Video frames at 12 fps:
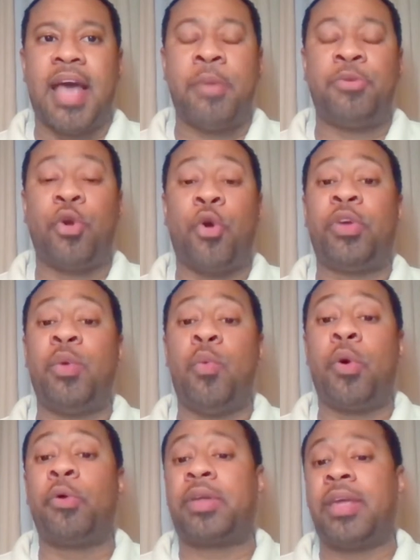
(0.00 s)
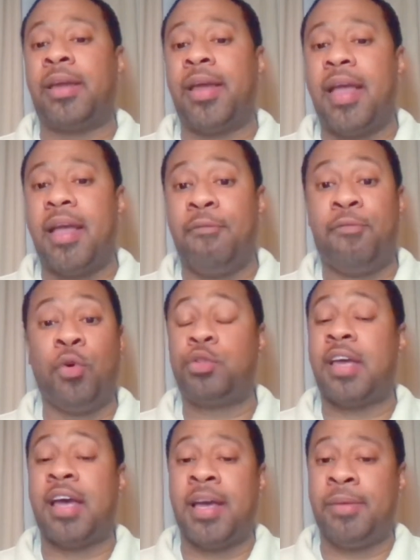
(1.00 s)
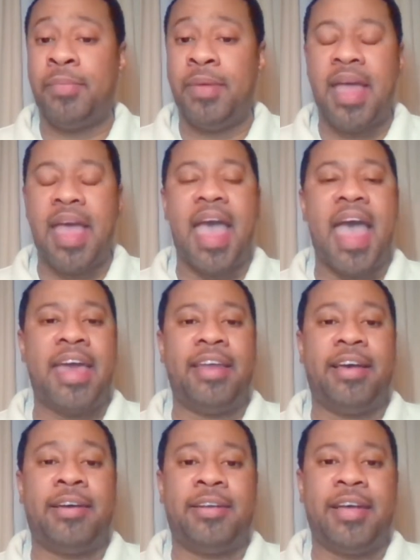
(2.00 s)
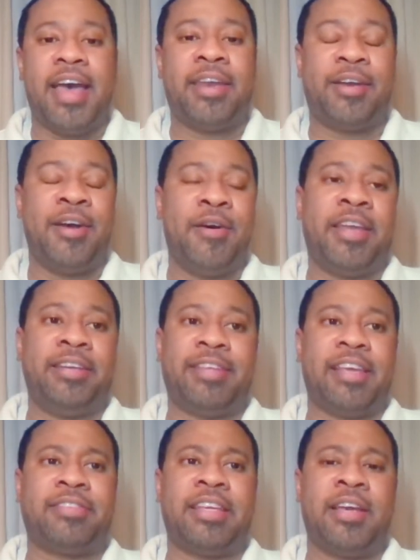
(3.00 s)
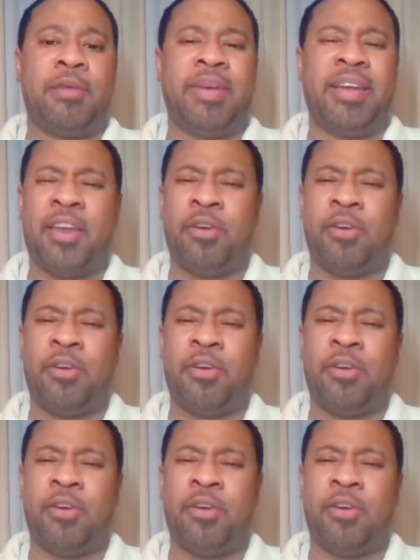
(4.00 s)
I was already working full time at a testing company.